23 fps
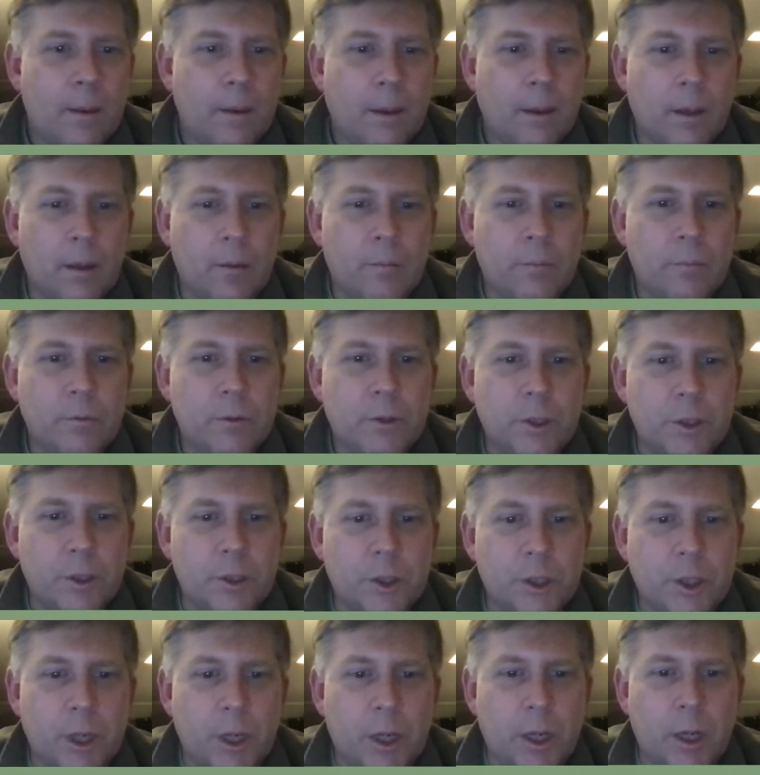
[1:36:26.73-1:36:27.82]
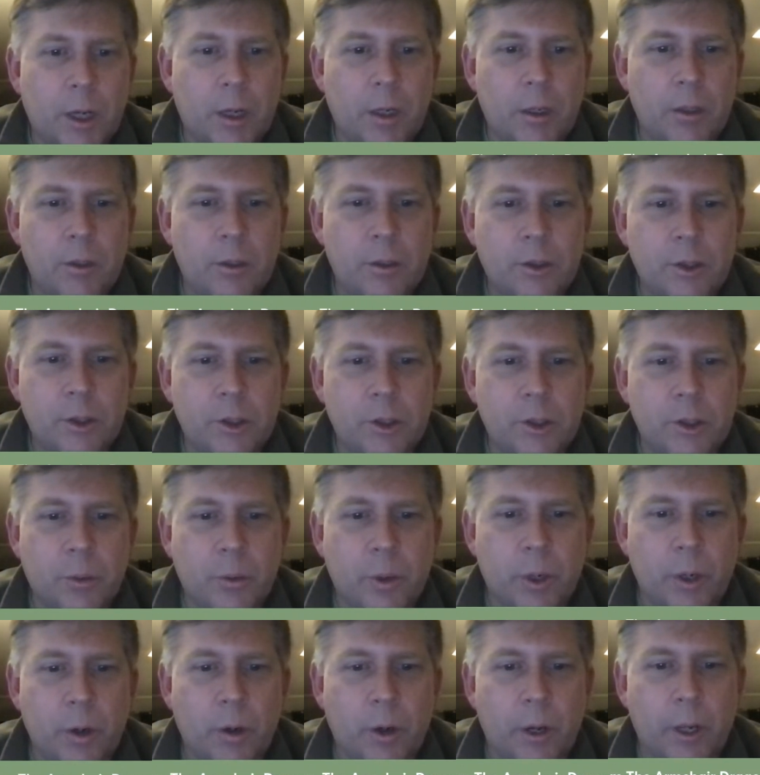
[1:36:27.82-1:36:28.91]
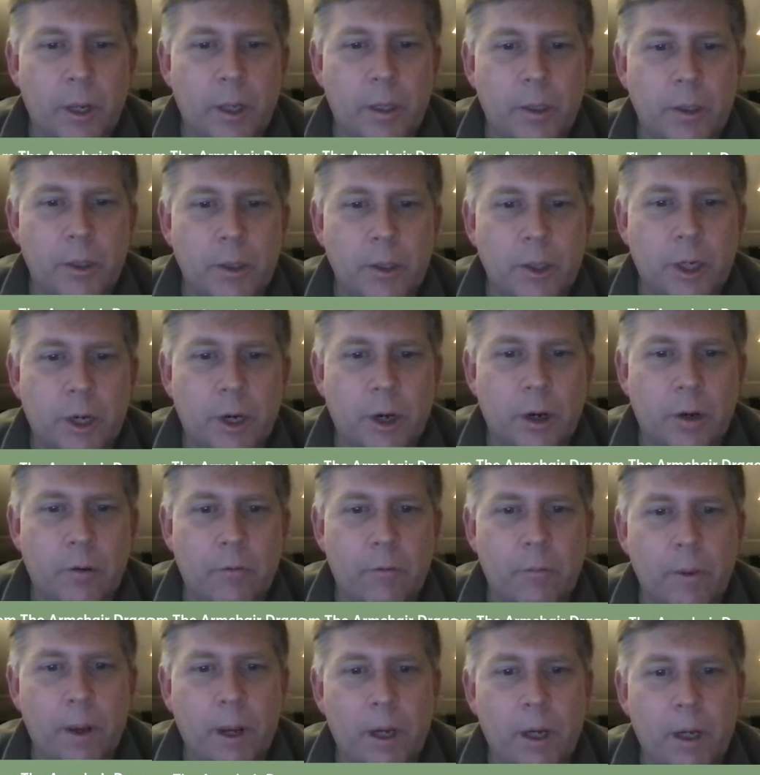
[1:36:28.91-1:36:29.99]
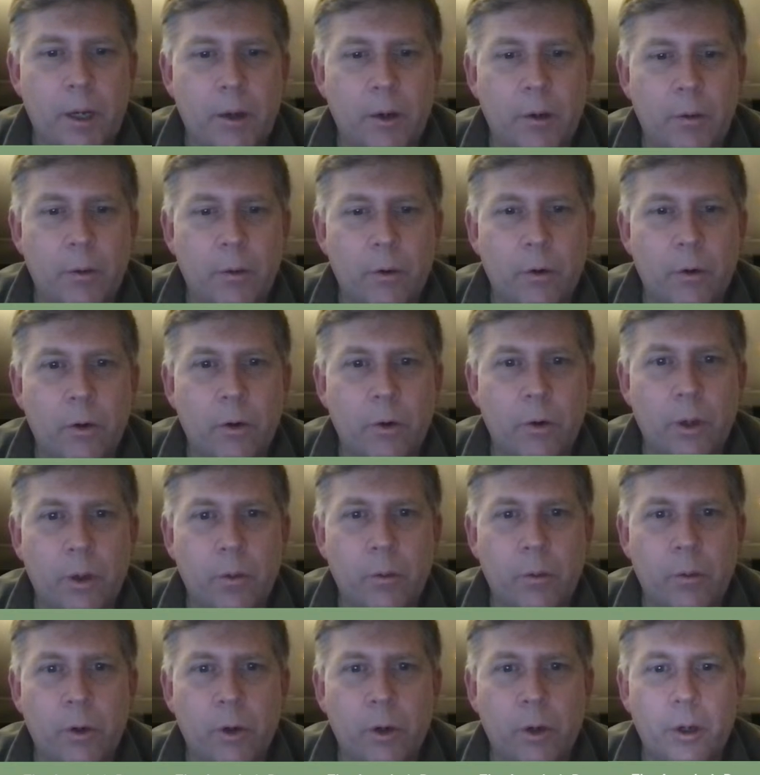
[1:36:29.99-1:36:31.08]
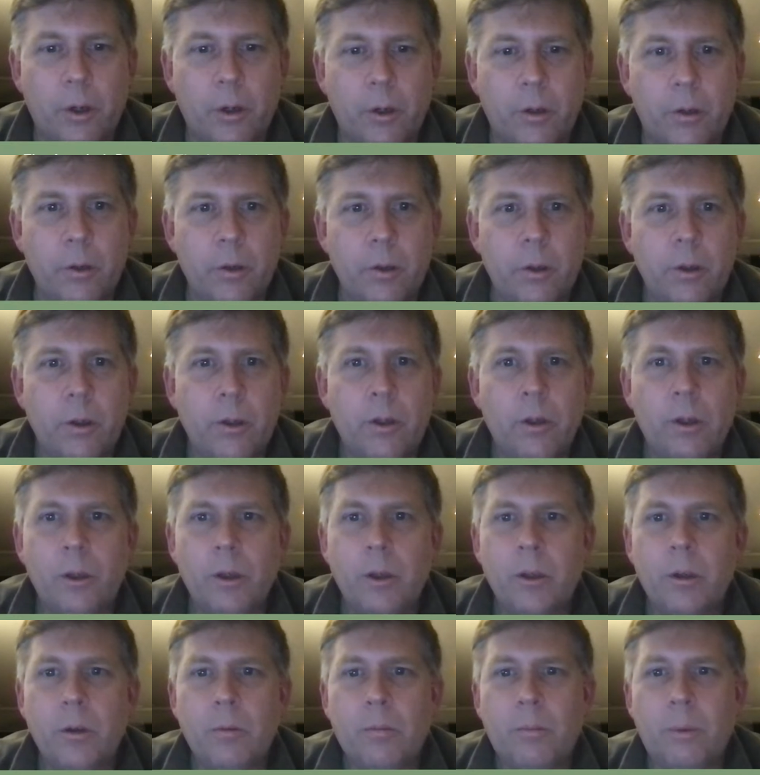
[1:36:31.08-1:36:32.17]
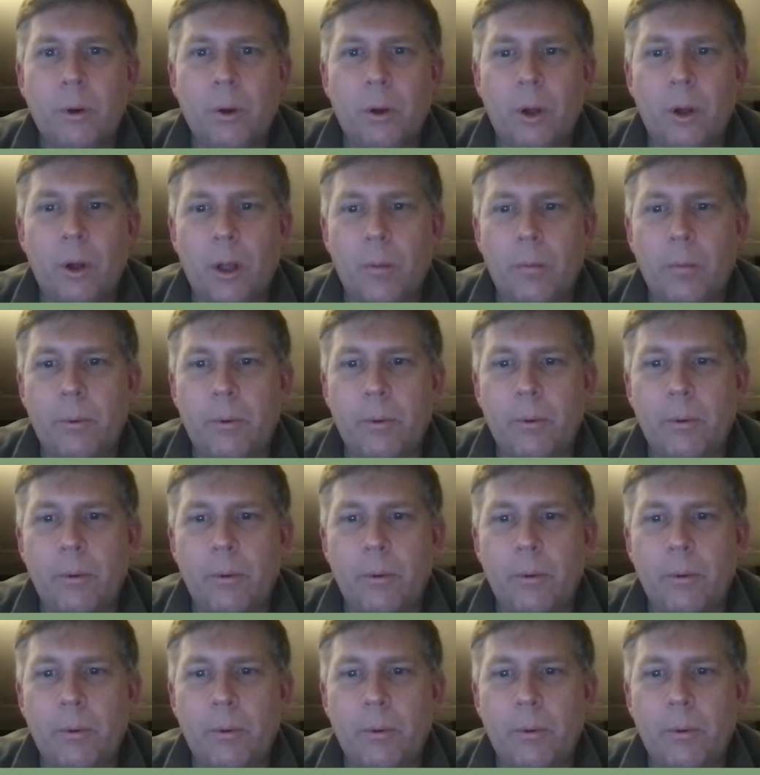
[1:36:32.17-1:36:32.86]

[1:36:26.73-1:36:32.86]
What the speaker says: Yeah, just so we can go ahead and scare everybody here real quick, we're gonna pull up.